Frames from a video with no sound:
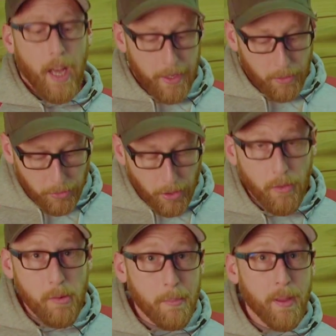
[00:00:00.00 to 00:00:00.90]
And also
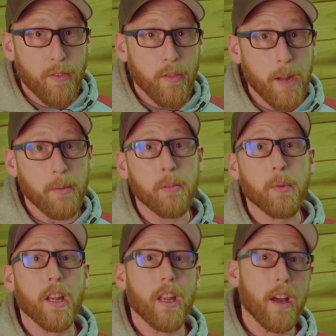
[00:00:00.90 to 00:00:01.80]
remember, the frame comes
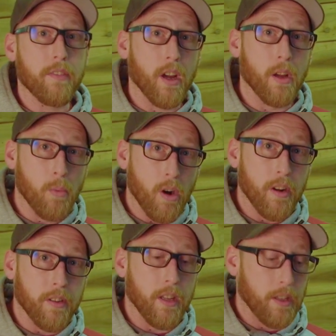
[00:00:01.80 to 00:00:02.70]
with a lifetime
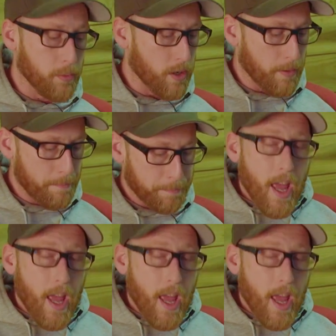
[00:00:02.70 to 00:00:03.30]
warranty as well.